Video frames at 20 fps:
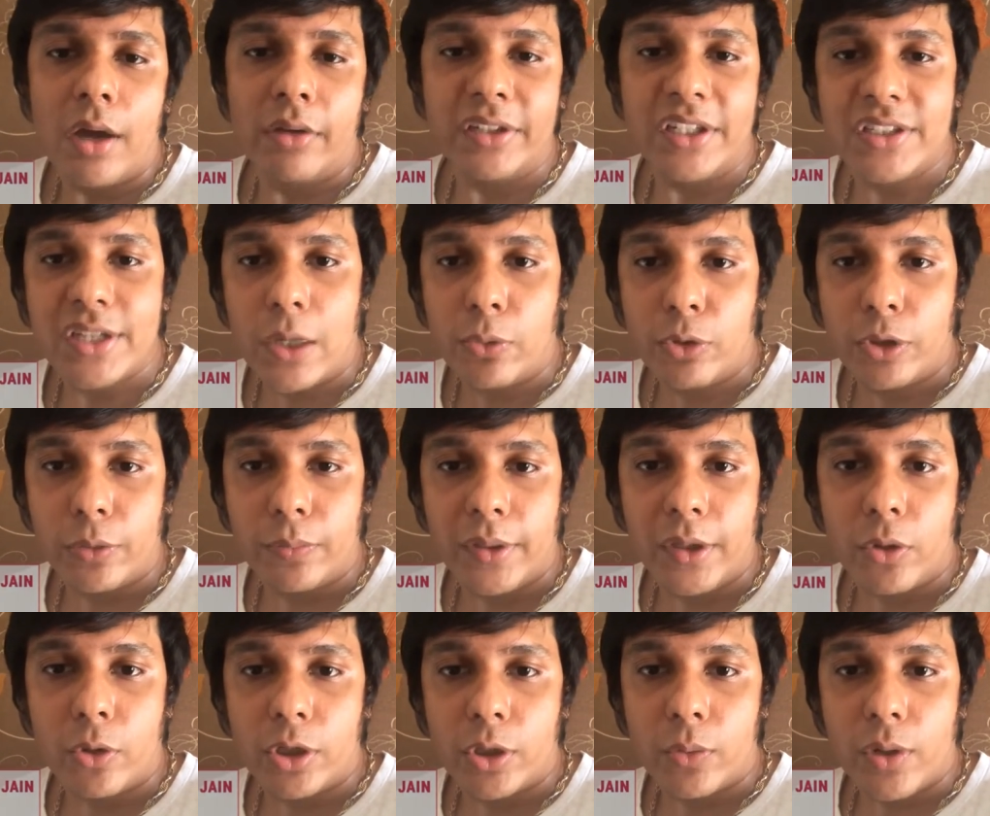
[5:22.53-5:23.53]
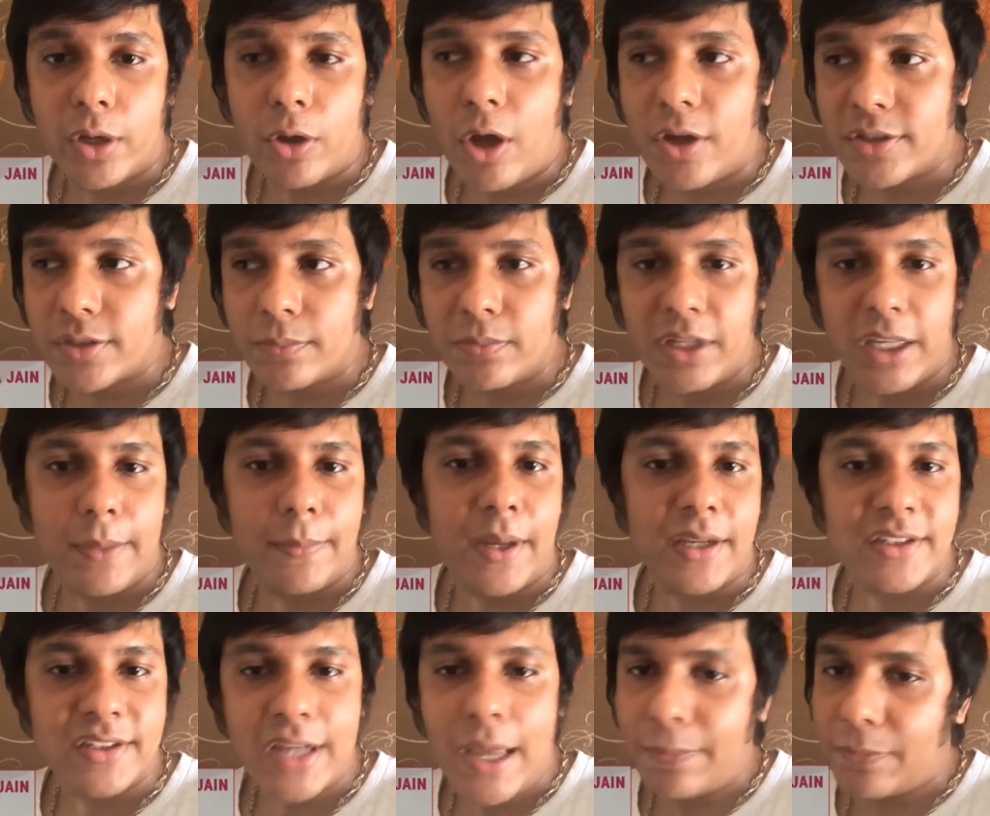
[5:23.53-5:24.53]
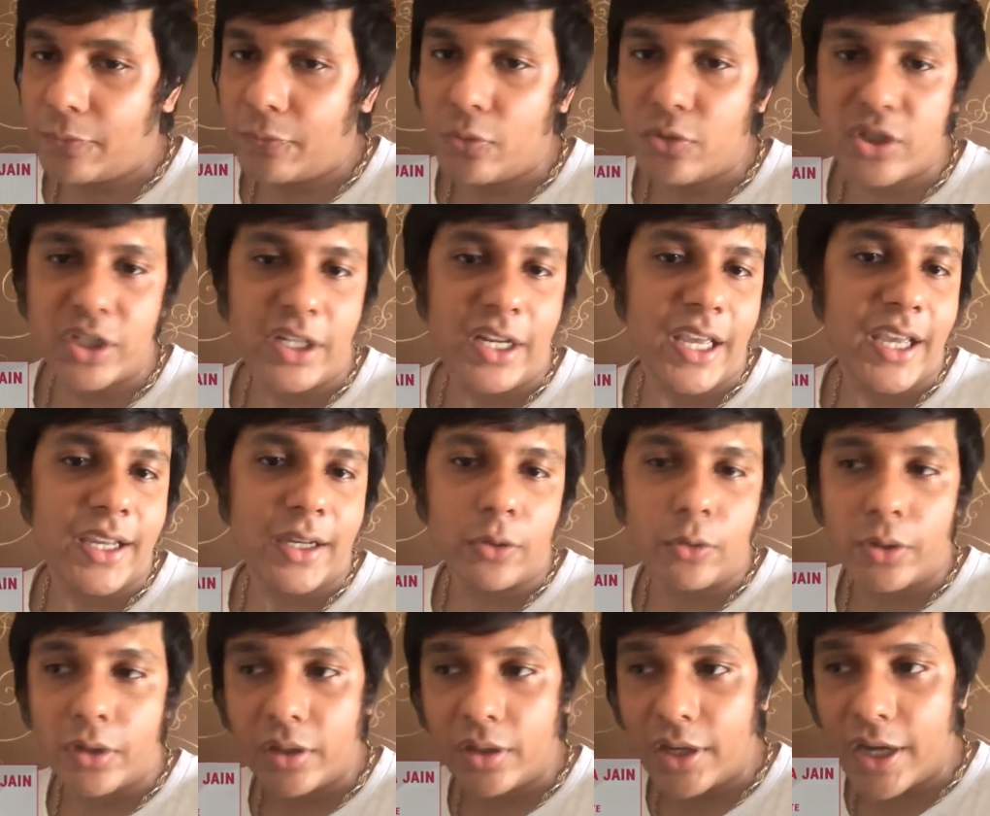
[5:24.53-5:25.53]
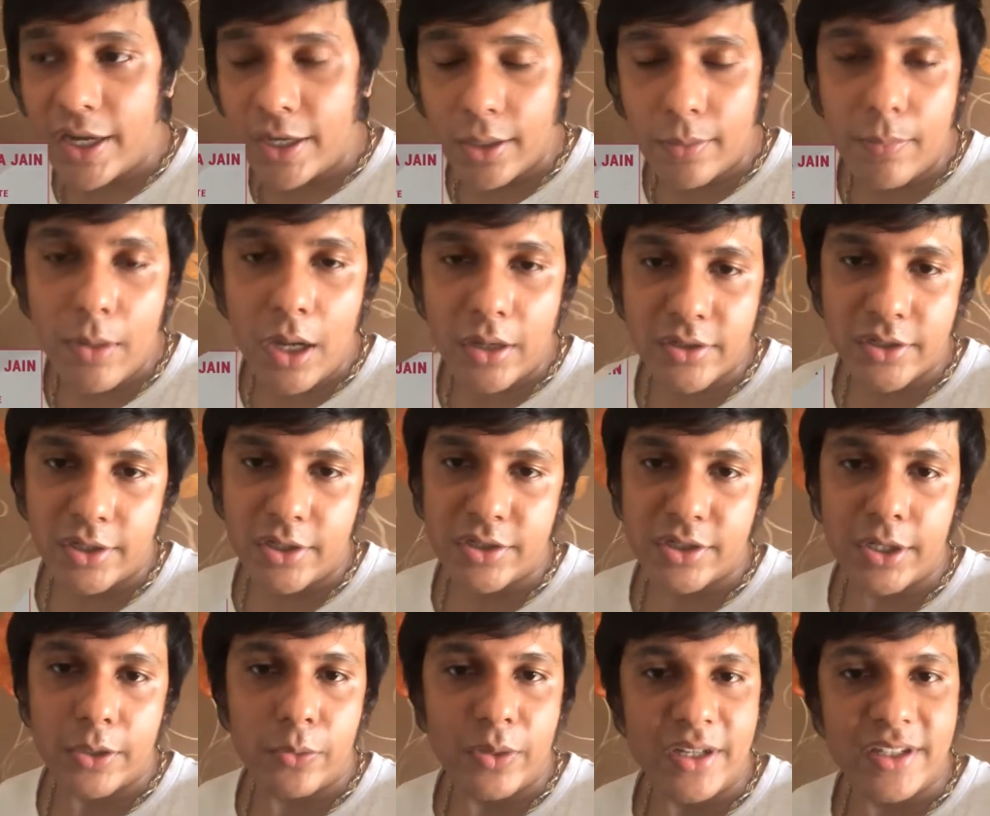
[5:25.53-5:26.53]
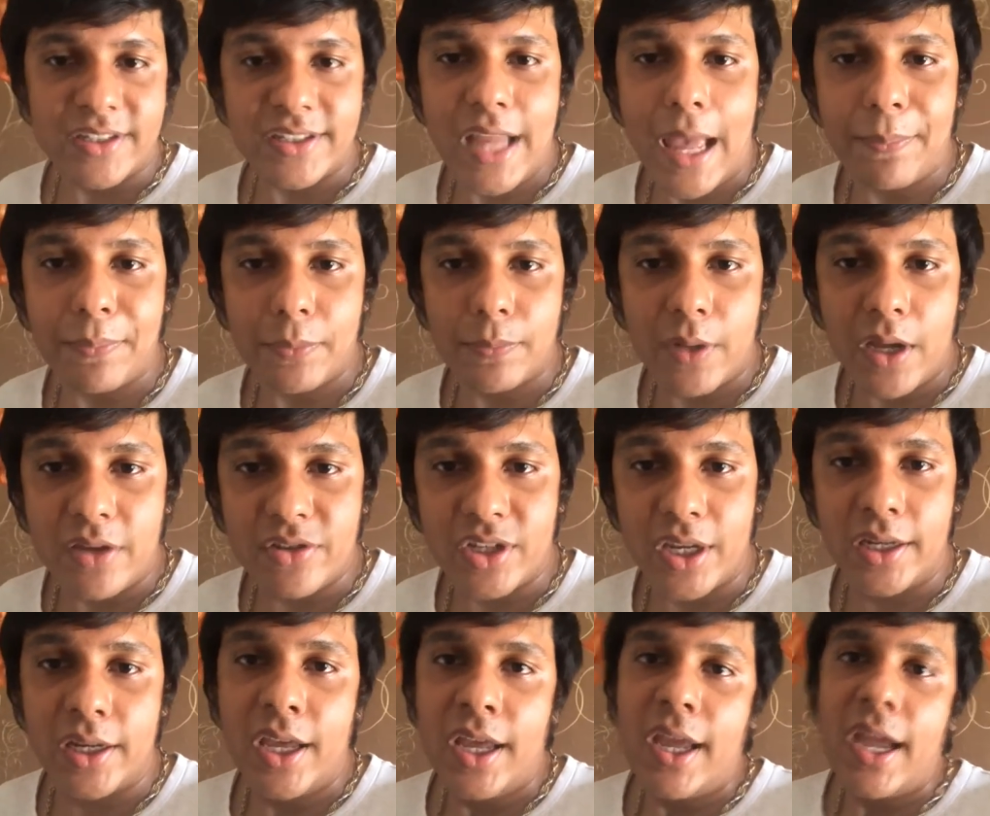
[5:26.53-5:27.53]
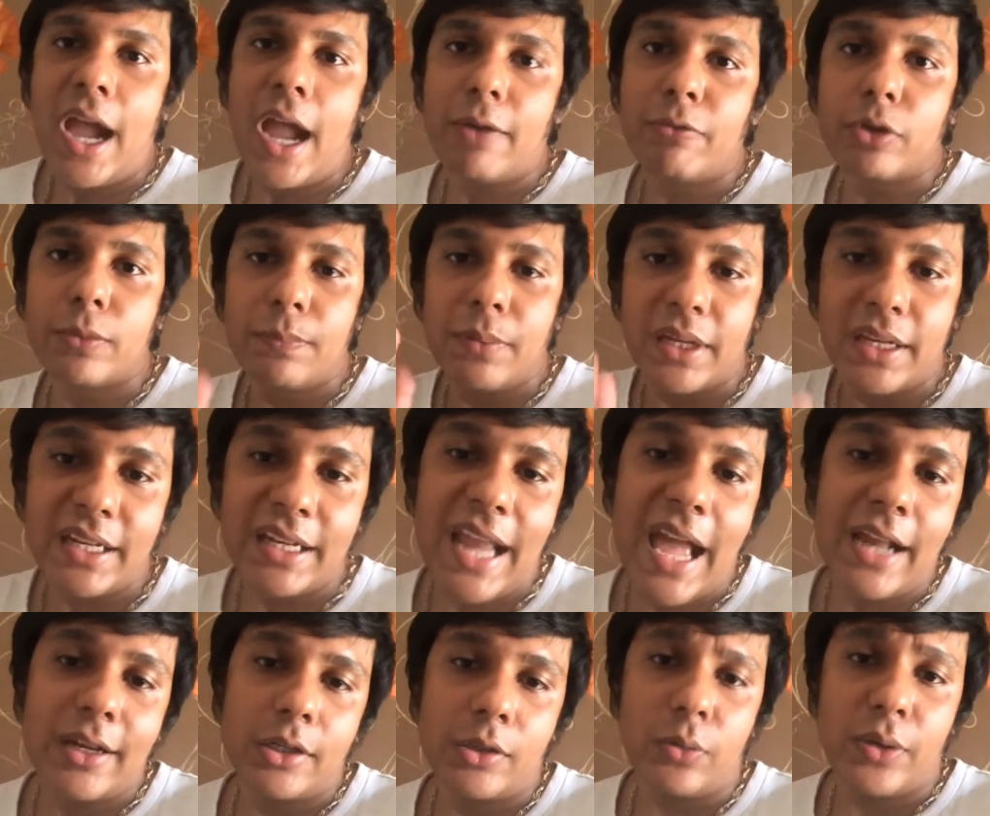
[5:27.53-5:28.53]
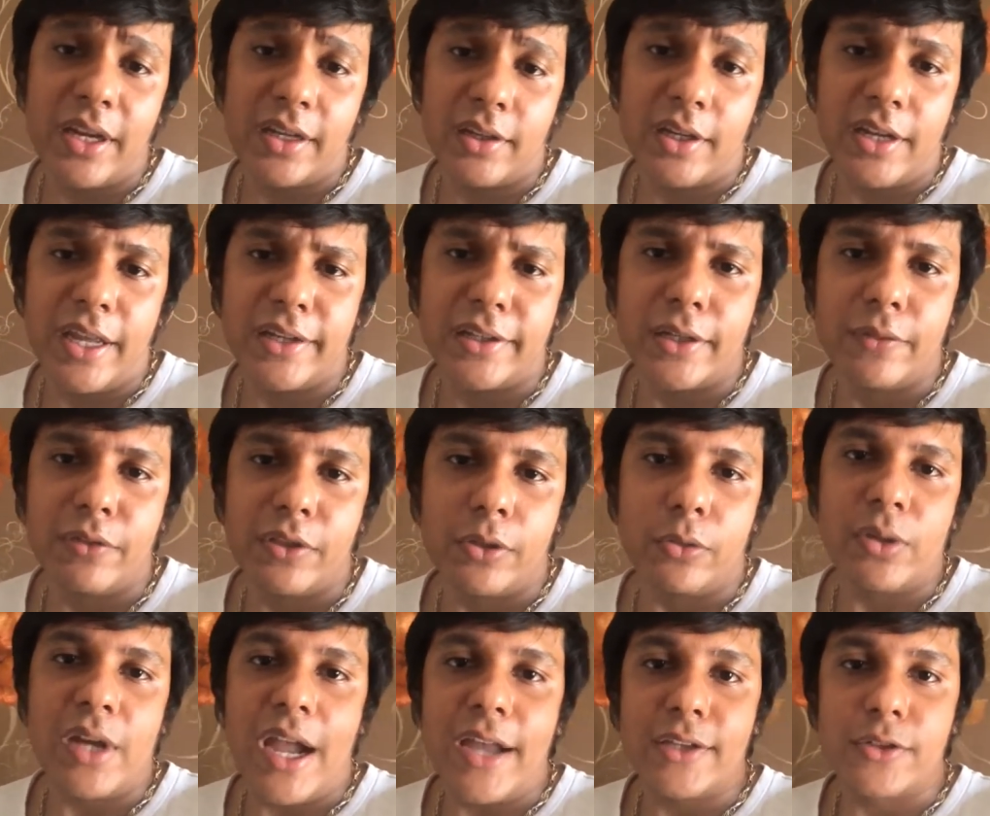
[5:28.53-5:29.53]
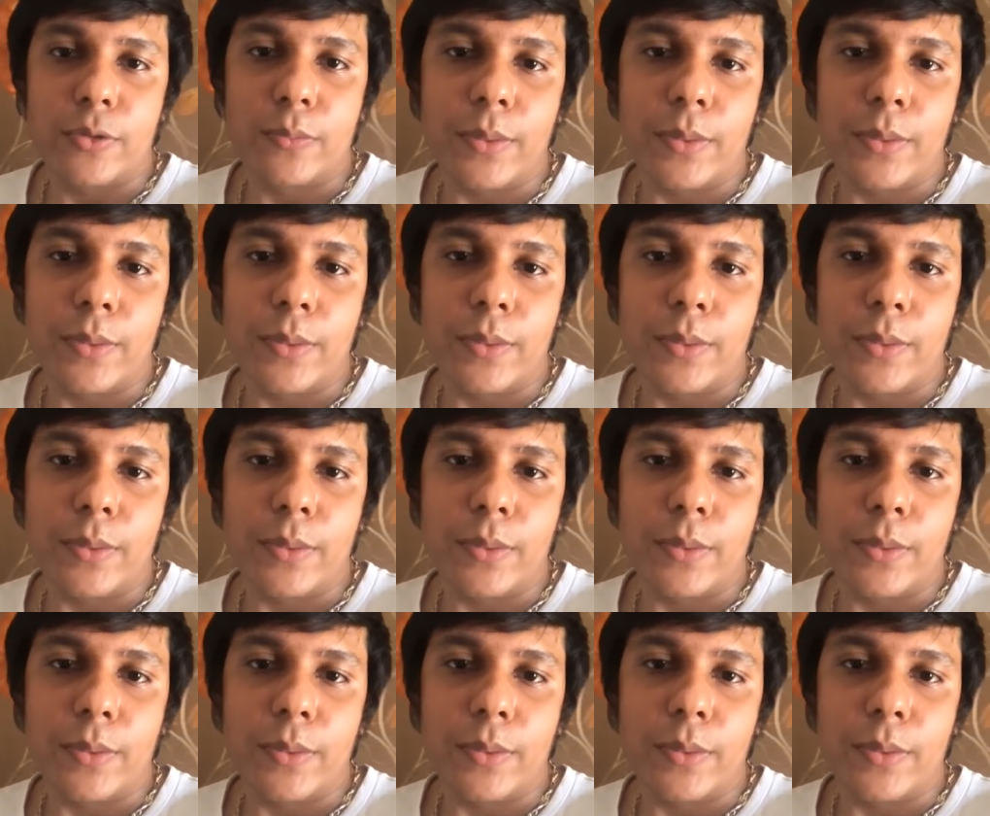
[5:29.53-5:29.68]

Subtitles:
reach out to me or to our awesome team at Snapper Future Tech or Indian Blockchain Institute and Snapper Buzz, and I would be glad to get connected with you guys.